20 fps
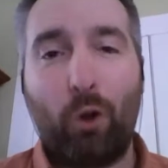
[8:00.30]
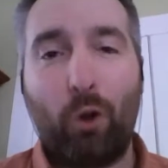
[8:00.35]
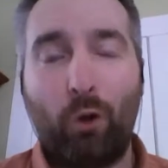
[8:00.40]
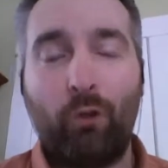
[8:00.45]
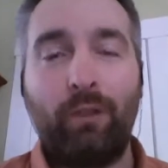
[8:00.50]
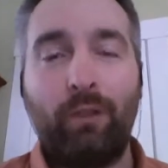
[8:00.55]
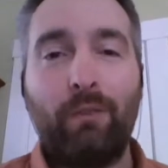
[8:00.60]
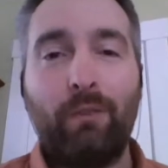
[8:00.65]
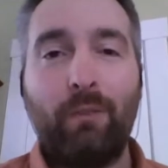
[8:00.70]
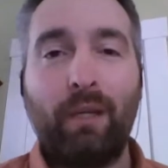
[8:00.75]

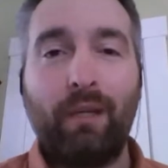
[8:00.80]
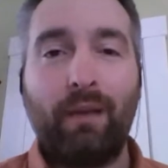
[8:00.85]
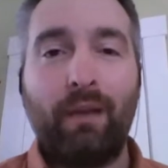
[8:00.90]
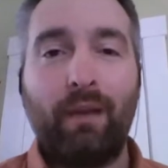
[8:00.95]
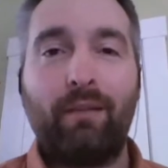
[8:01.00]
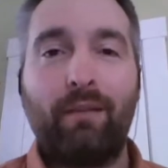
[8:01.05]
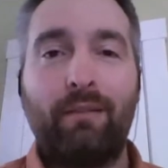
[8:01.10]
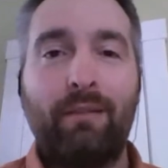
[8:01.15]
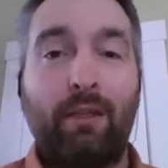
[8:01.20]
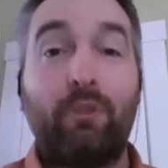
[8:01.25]
only
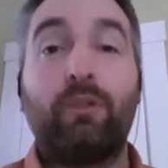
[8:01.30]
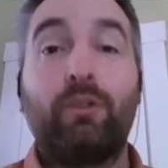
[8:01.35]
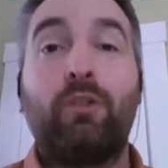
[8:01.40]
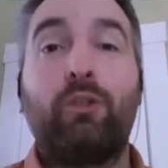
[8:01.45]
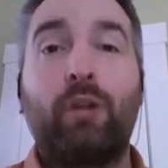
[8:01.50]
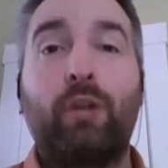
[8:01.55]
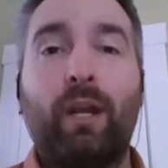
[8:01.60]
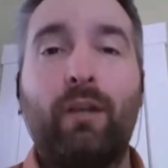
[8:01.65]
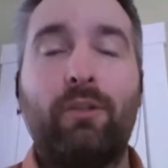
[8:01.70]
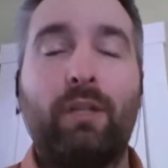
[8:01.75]
because there's a
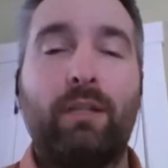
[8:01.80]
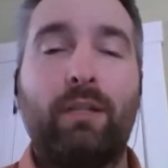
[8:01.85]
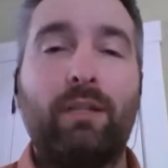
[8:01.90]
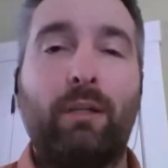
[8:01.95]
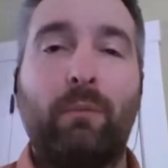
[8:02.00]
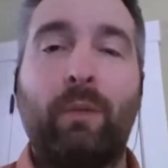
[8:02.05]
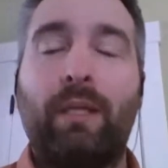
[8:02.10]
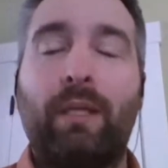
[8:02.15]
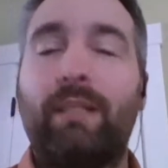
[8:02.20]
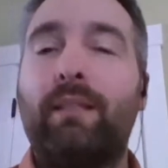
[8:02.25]
change that
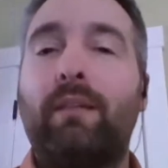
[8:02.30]
took place.